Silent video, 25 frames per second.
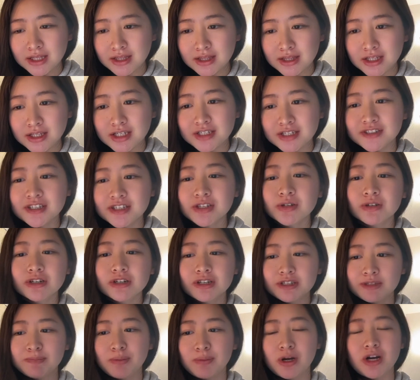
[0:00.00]
the
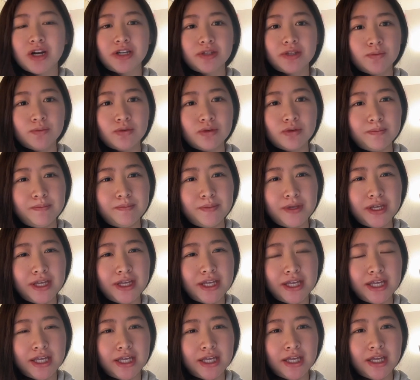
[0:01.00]
synchronous part will
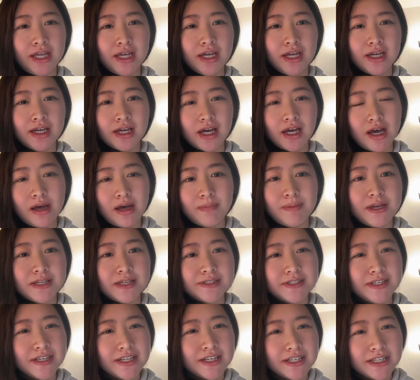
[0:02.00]
be
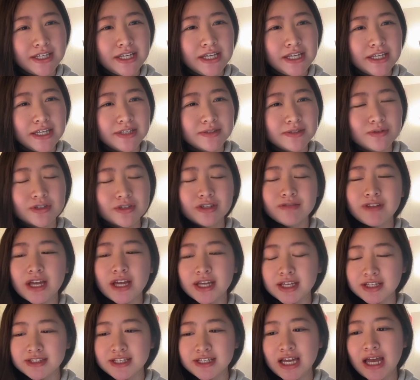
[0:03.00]
basically sort of
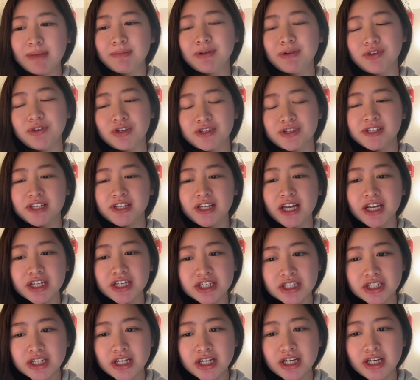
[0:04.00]
like a time of your
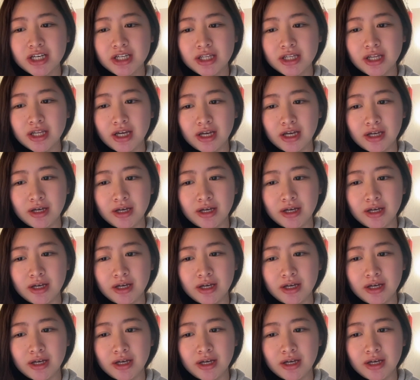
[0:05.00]
selection.